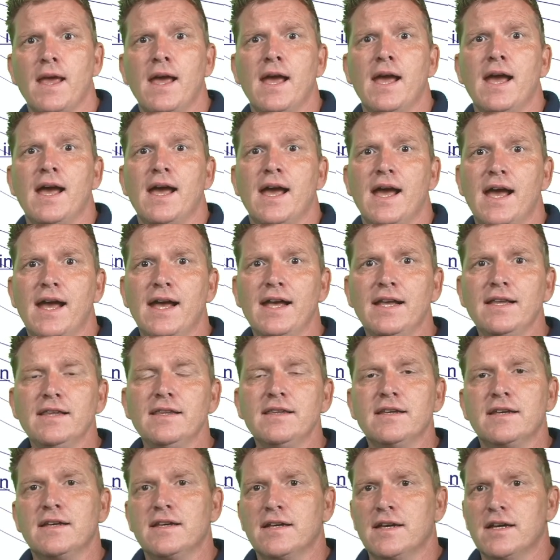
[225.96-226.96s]

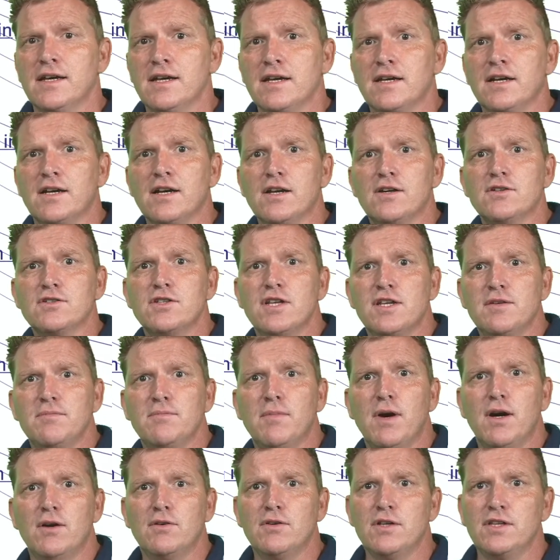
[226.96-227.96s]
And closely
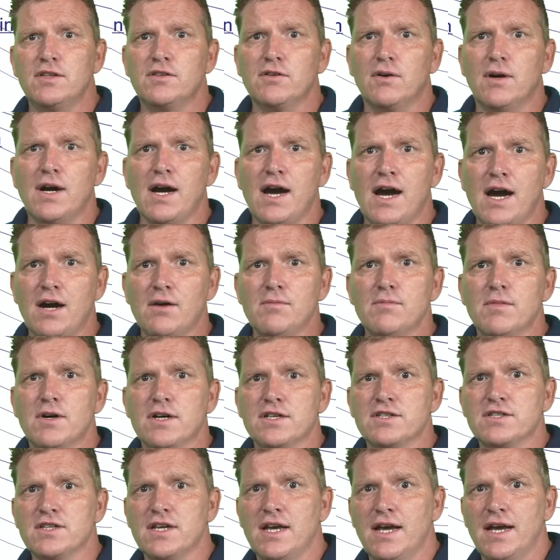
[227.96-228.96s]
monitor how
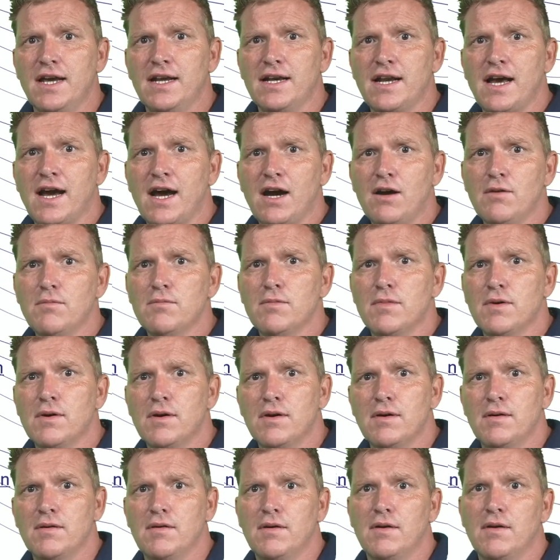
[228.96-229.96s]
much and how
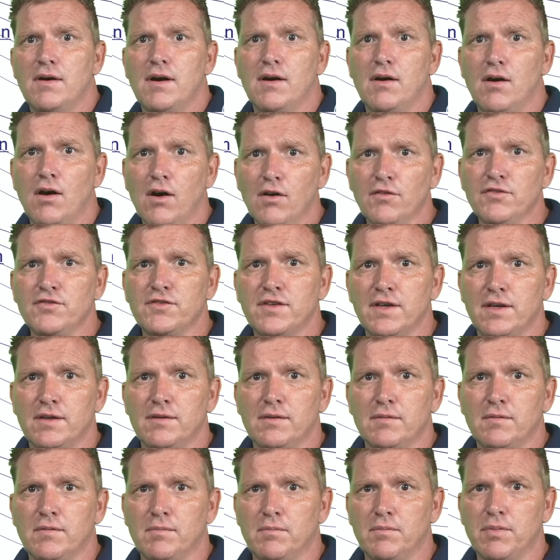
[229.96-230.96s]

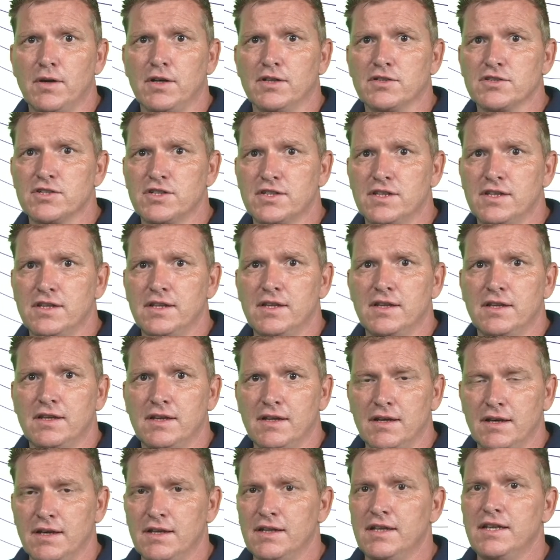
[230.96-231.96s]
often plants
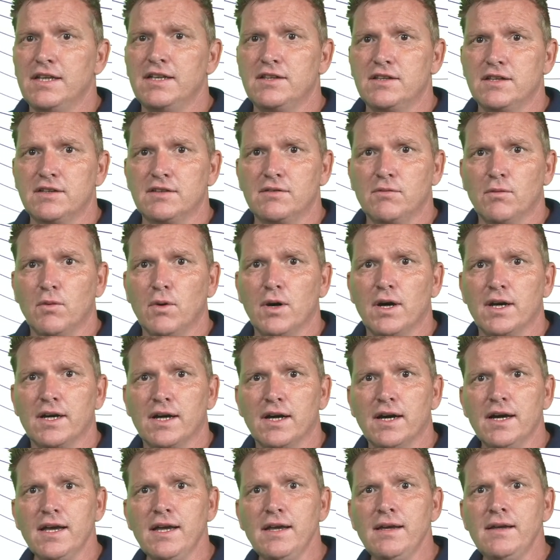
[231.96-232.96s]
need
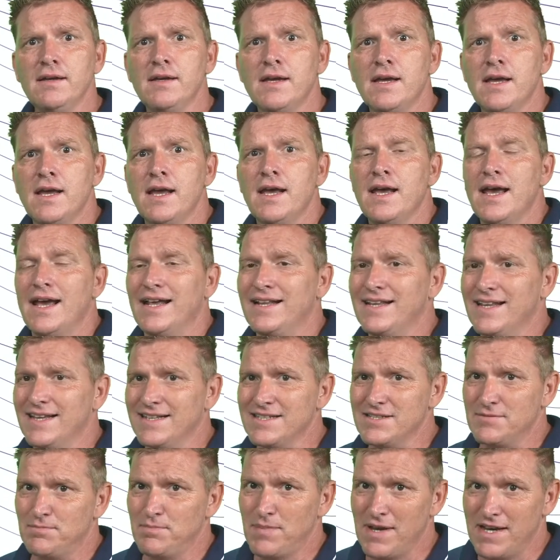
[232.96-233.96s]
water, and
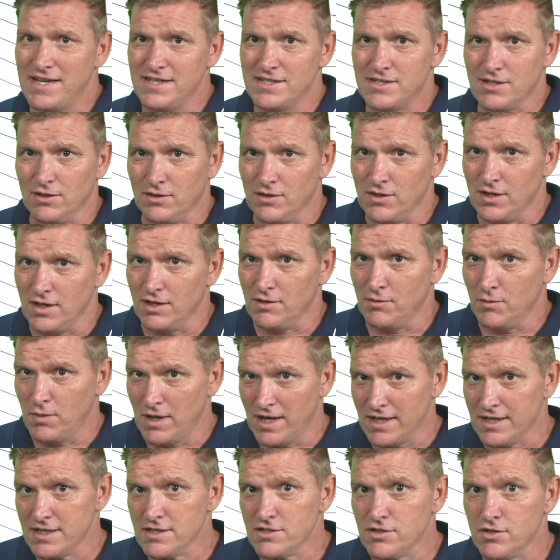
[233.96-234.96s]
that's based on the
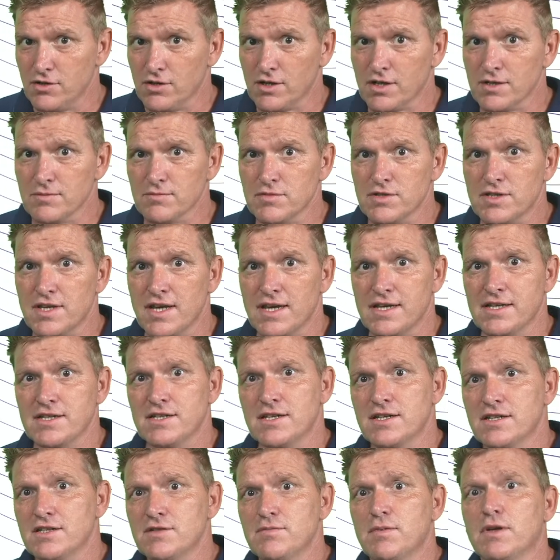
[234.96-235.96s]
weather
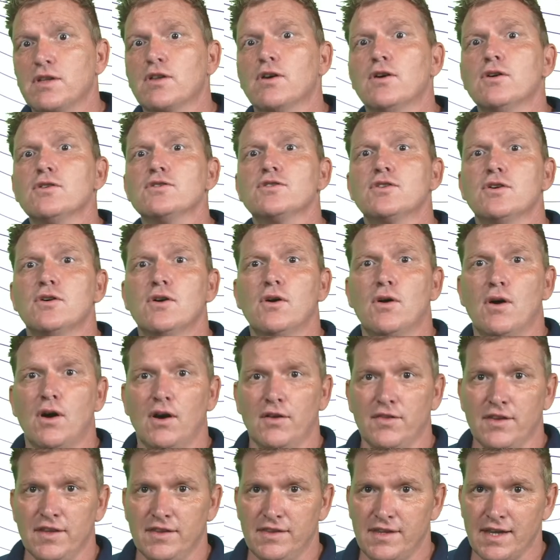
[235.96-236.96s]
circumstances but also on
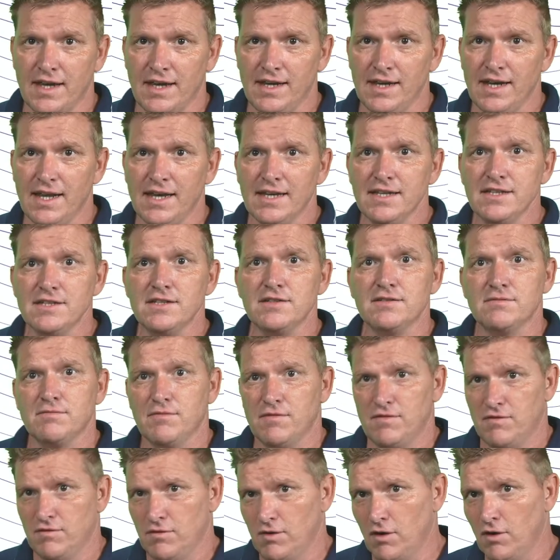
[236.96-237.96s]
the day lengths.
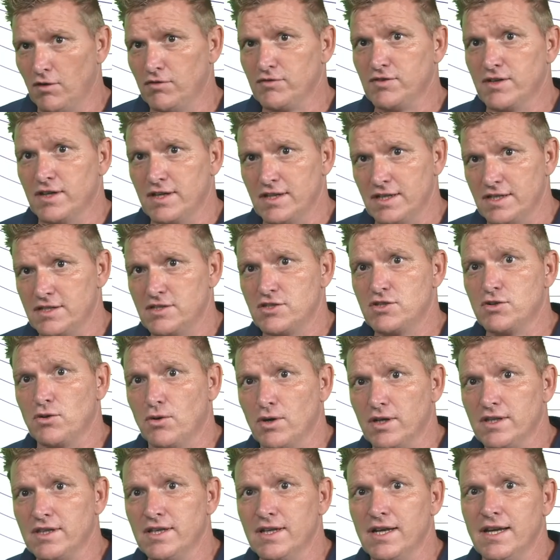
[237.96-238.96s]
Often it's
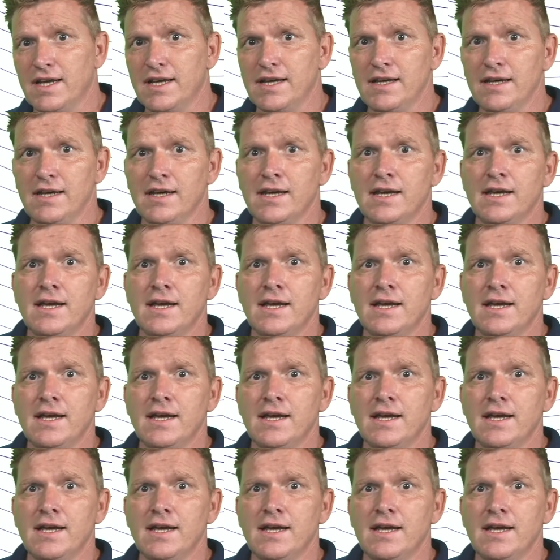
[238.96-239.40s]
shortening.